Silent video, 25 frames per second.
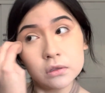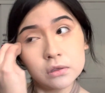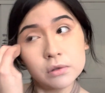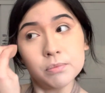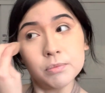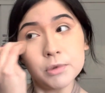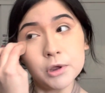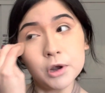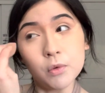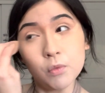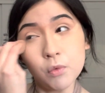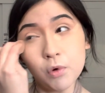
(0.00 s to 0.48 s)

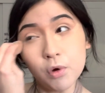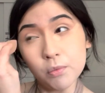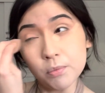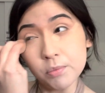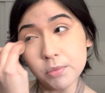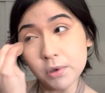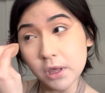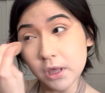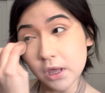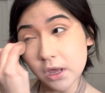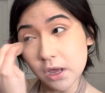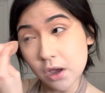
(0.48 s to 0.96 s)
but it won't
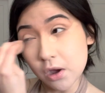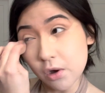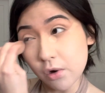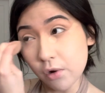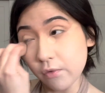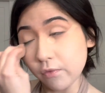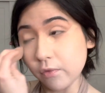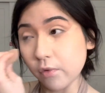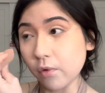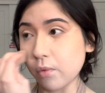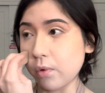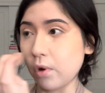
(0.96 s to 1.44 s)
be
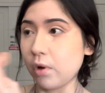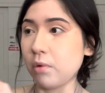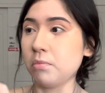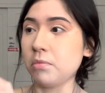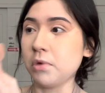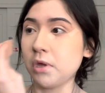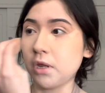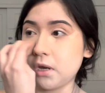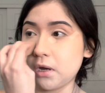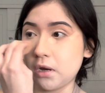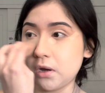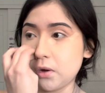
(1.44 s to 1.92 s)

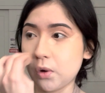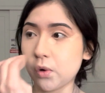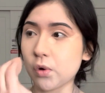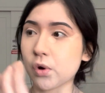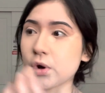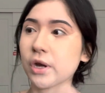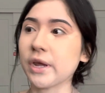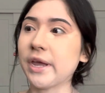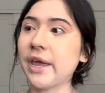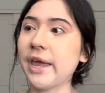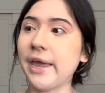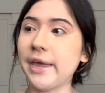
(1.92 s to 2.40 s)
overwhelming or
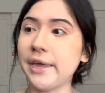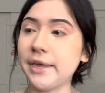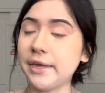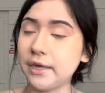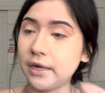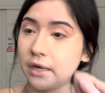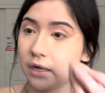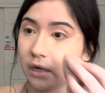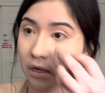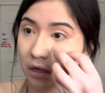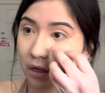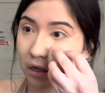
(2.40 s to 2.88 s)

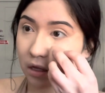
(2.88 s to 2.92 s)
cakey.